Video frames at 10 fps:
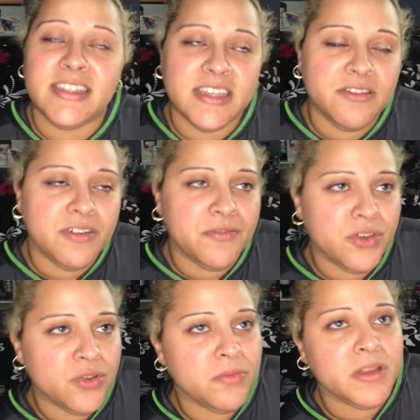did a
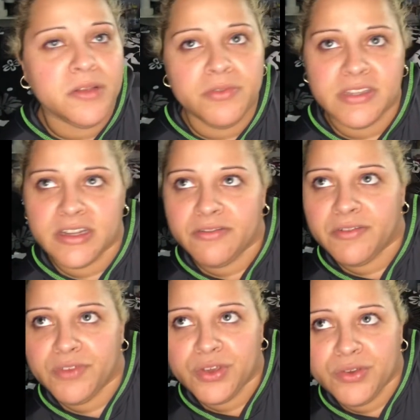review. Millibu did a
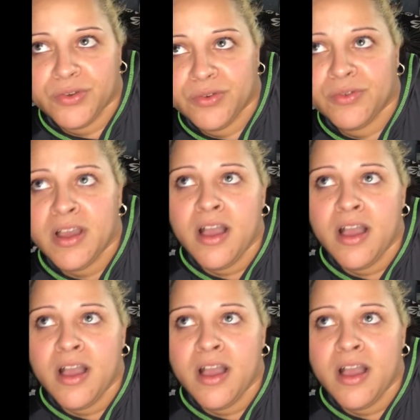review.